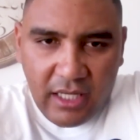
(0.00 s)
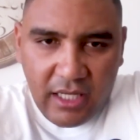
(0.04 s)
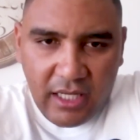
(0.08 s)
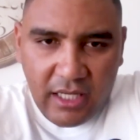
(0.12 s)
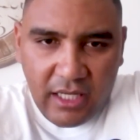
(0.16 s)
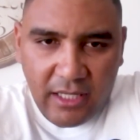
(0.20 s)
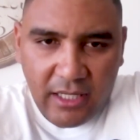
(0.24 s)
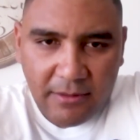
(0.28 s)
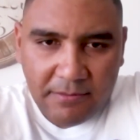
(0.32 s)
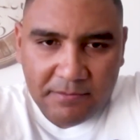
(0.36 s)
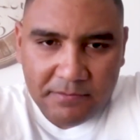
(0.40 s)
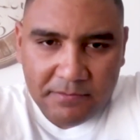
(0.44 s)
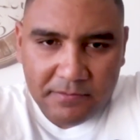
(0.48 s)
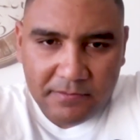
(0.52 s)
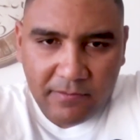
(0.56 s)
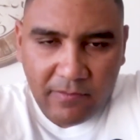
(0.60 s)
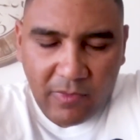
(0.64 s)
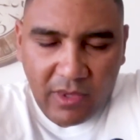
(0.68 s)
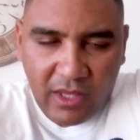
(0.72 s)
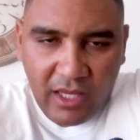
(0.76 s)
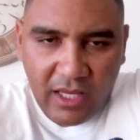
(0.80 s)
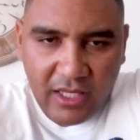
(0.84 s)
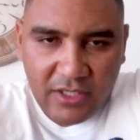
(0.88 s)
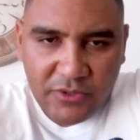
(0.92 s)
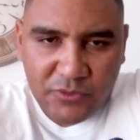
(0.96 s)
um,
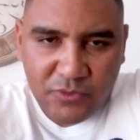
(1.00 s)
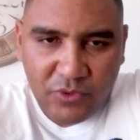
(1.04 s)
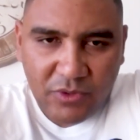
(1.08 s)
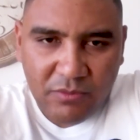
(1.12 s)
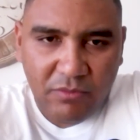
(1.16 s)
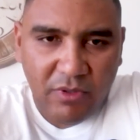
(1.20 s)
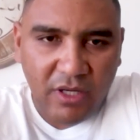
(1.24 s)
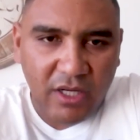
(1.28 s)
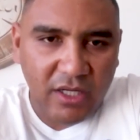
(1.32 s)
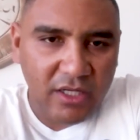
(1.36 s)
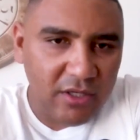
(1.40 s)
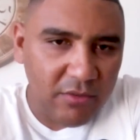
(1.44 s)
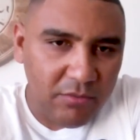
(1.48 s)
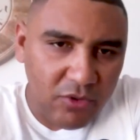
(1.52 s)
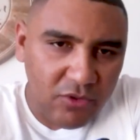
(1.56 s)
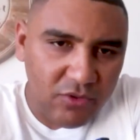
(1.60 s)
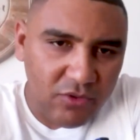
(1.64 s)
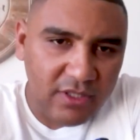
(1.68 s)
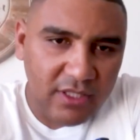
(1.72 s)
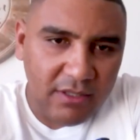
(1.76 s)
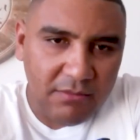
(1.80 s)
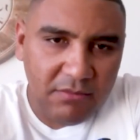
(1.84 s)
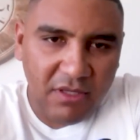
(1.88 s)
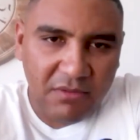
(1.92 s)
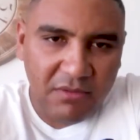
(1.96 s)
as what my
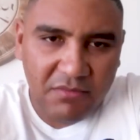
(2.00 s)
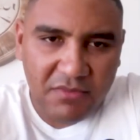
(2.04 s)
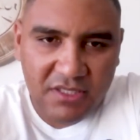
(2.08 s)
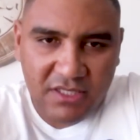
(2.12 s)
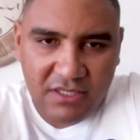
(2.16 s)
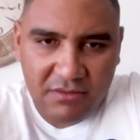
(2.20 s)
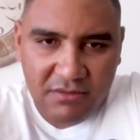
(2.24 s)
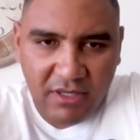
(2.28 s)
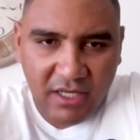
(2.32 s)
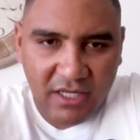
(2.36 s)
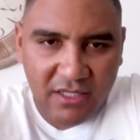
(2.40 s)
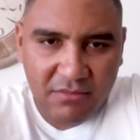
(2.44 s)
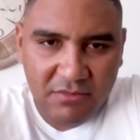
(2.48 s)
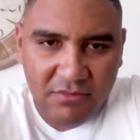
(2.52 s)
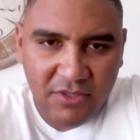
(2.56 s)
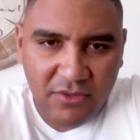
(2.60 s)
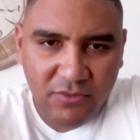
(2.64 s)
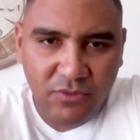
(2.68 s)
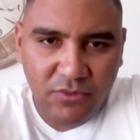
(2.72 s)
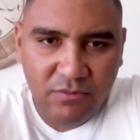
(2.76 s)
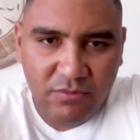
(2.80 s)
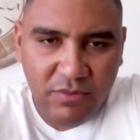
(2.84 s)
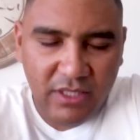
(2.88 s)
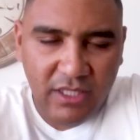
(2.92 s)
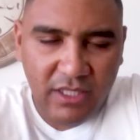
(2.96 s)
community members in
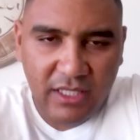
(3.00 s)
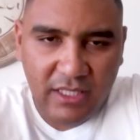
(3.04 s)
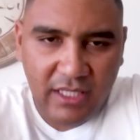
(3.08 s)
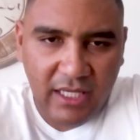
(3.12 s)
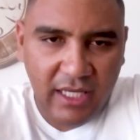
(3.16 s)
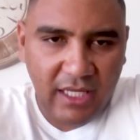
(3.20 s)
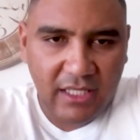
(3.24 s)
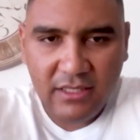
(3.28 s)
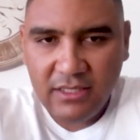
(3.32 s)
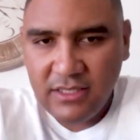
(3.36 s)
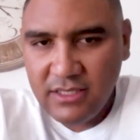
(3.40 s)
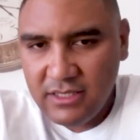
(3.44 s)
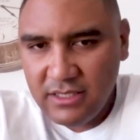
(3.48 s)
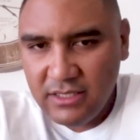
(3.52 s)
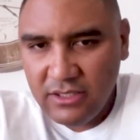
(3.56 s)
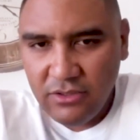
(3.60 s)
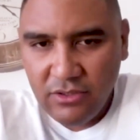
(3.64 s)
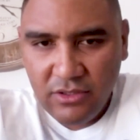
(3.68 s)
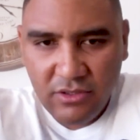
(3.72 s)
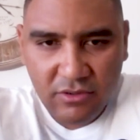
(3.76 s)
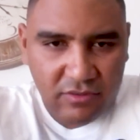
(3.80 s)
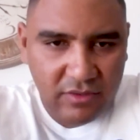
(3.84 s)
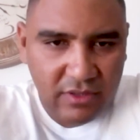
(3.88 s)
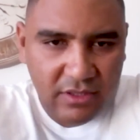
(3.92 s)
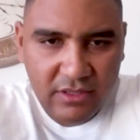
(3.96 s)
Manenberg would be, and hence,
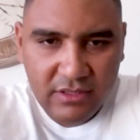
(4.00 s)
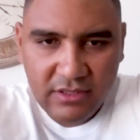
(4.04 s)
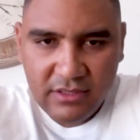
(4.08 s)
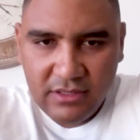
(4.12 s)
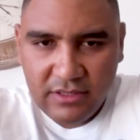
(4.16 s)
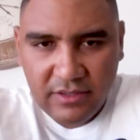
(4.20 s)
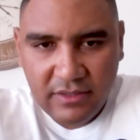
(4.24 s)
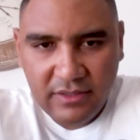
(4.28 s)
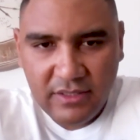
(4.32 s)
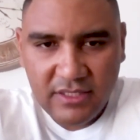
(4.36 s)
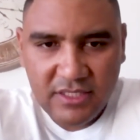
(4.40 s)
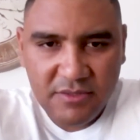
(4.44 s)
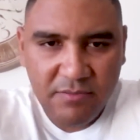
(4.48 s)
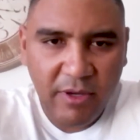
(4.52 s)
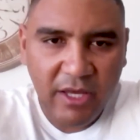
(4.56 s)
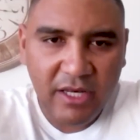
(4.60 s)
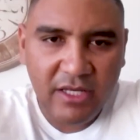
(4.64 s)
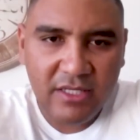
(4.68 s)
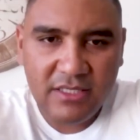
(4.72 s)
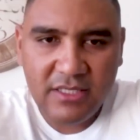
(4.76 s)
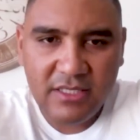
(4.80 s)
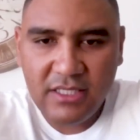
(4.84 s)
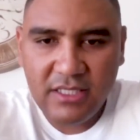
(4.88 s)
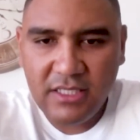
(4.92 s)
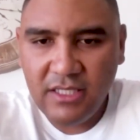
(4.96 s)
you know, the, the
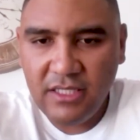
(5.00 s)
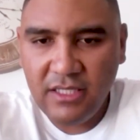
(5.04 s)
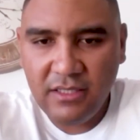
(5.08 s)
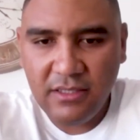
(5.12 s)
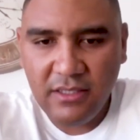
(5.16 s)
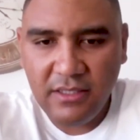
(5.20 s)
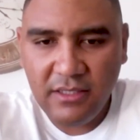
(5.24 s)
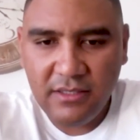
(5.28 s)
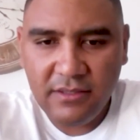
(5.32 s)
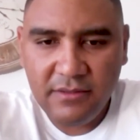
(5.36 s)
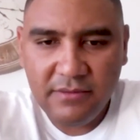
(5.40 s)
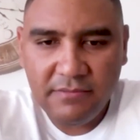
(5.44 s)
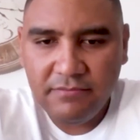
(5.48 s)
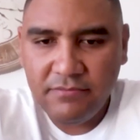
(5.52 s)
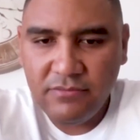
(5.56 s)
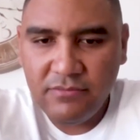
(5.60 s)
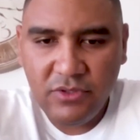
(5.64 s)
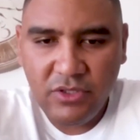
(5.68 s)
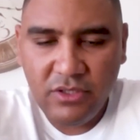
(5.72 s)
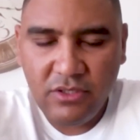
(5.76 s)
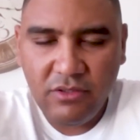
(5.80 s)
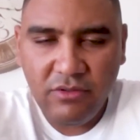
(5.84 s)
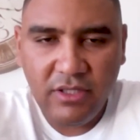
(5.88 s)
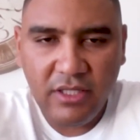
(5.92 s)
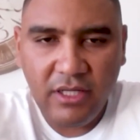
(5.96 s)
disparity, uh,
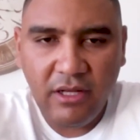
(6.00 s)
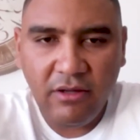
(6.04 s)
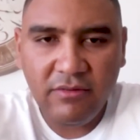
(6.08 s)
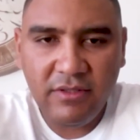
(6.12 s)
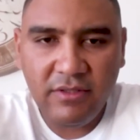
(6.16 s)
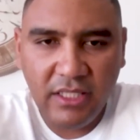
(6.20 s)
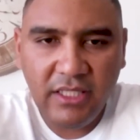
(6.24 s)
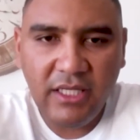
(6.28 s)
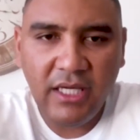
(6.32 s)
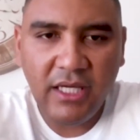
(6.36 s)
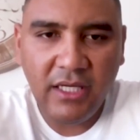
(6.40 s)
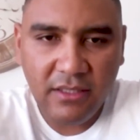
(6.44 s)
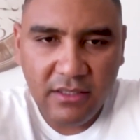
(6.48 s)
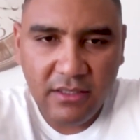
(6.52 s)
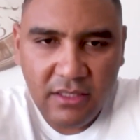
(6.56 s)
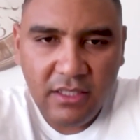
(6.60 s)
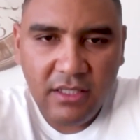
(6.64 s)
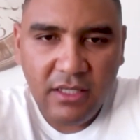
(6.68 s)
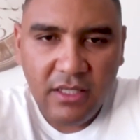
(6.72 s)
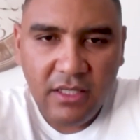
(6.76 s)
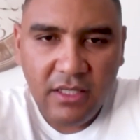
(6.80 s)
you know, in our thinking.